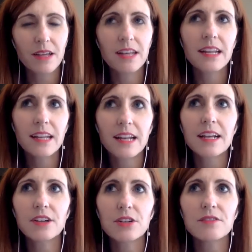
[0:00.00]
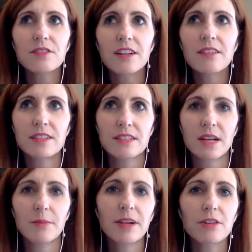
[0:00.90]
And I could have done it this
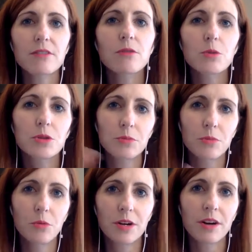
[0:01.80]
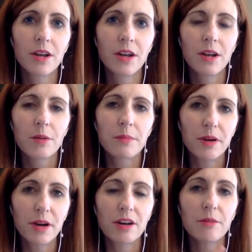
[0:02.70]
time. I could have ordered more
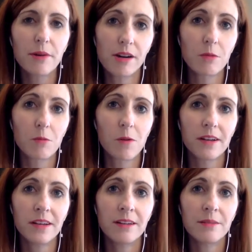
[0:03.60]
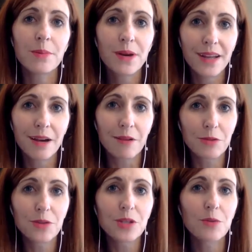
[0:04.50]
product one, but I
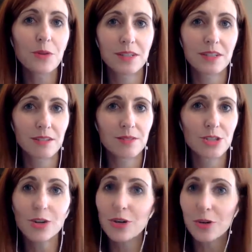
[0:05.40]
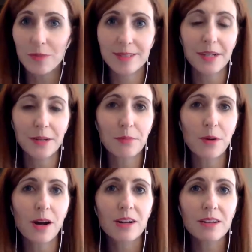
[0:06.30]
really wanted to start on my second
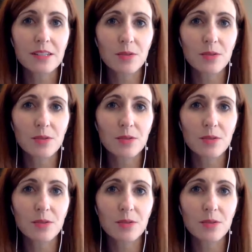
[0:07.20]
product.